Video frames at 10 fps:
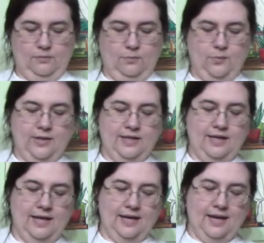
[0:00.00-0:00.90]
we
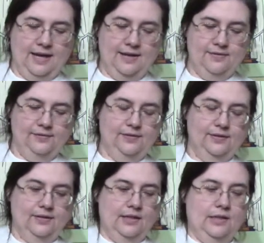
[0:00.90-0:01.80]
have
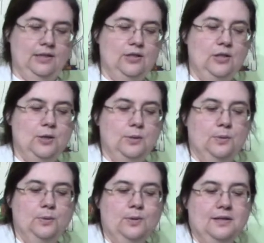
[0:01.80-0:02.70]
a
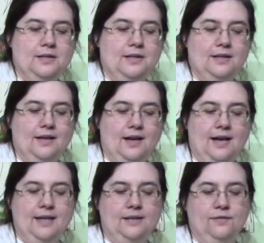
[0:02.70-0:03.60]
new
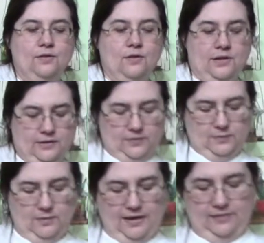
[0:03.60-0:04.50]
I Love Laura
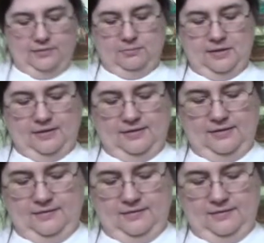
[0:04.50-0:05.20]
Ingalls Wilder pen.